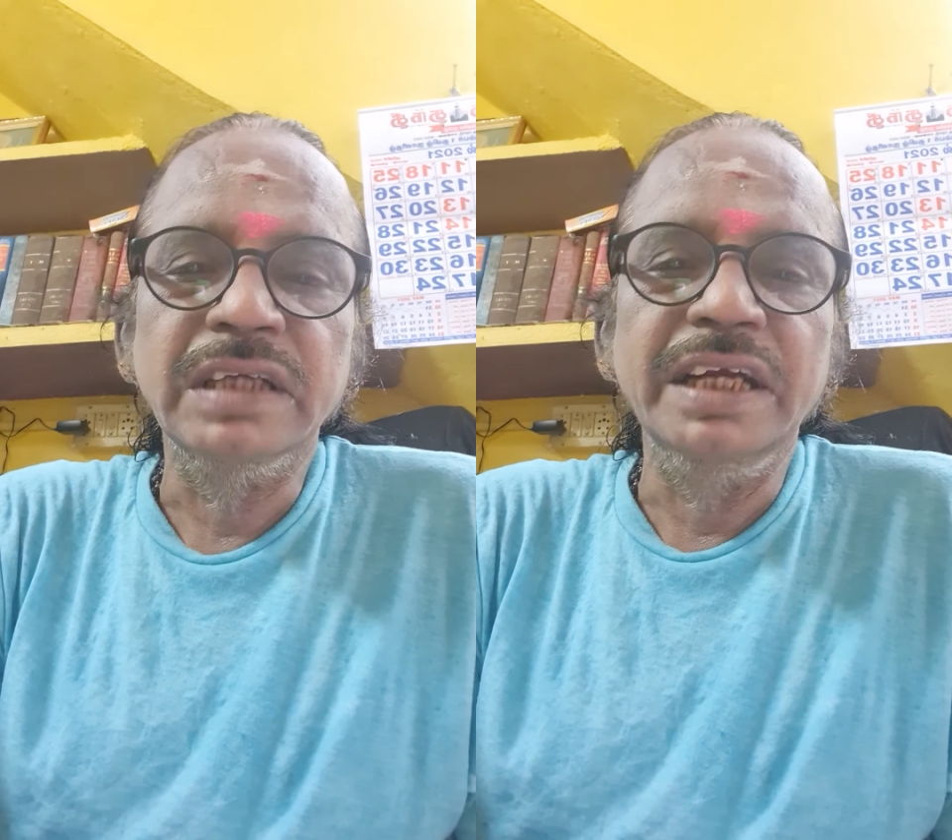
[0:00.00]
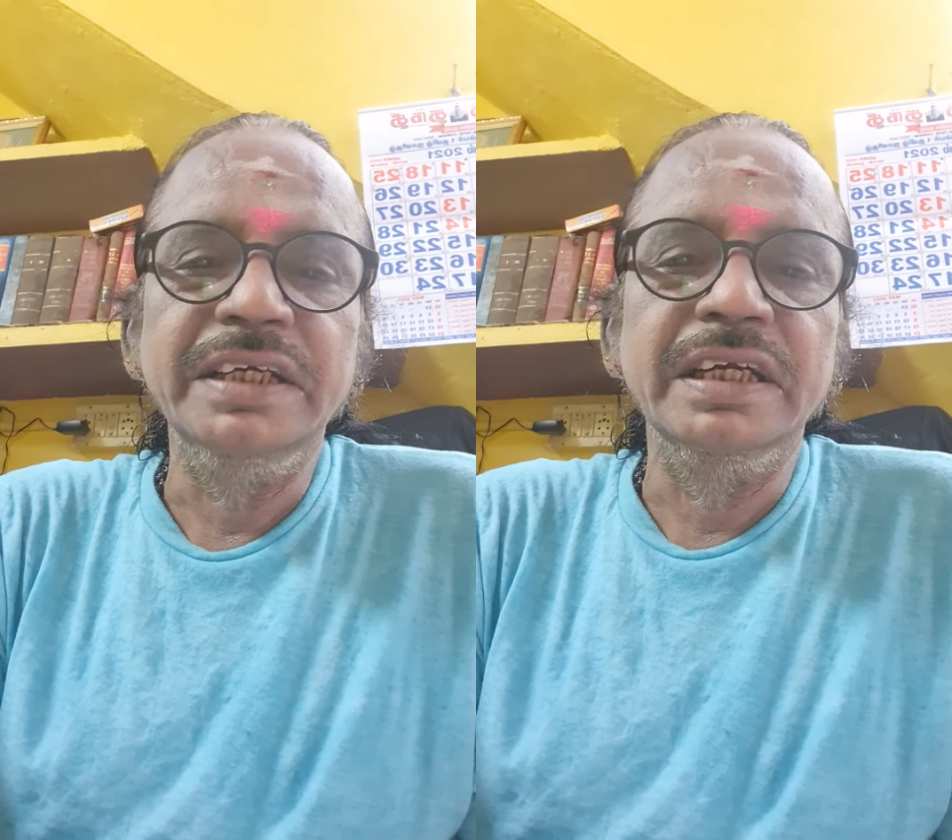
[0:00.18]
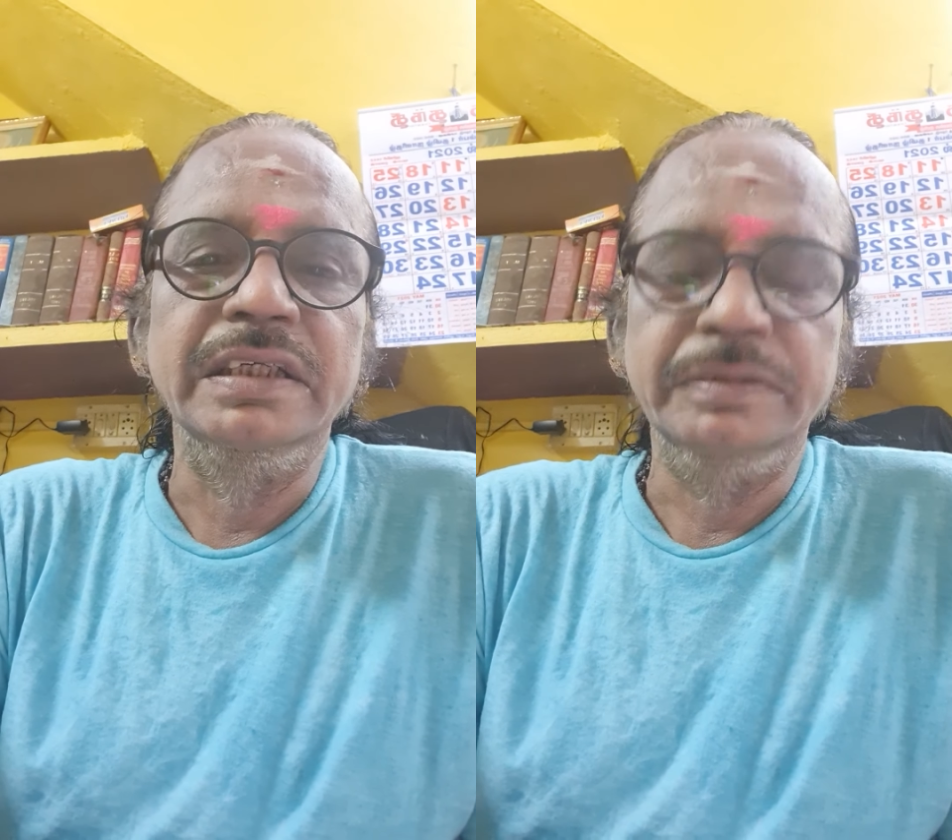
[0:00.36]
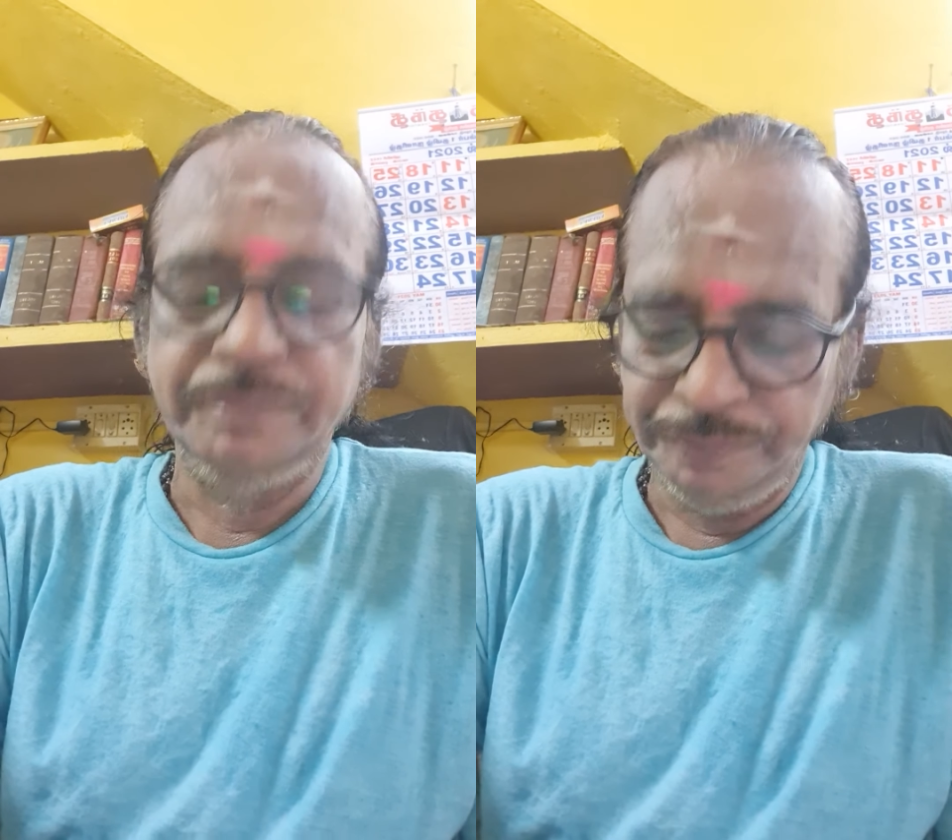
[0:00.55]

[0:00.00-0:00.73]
cited.